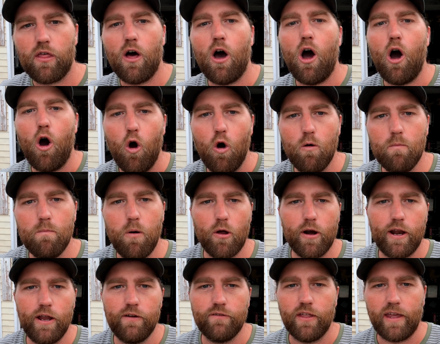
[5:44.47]
the whole
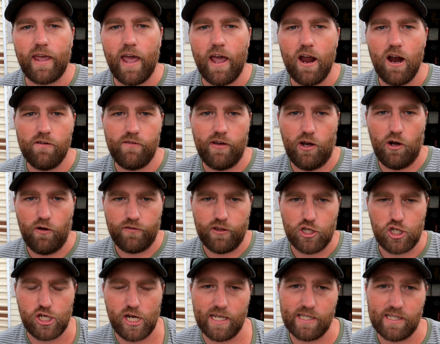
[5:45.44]
body of the caravan off
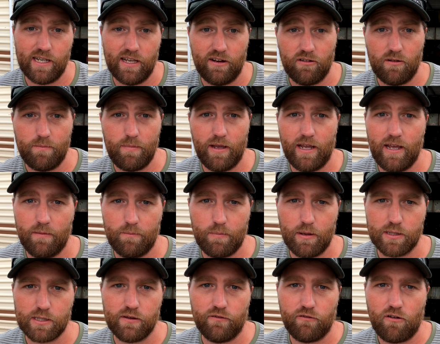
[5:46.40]
the chassis to repair
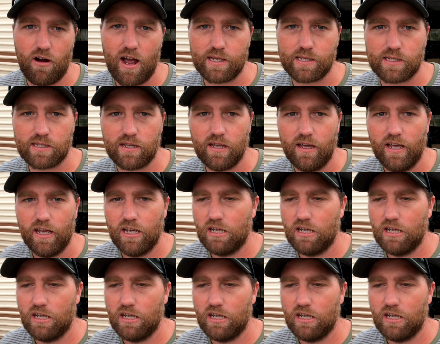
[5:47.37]
bits of rust.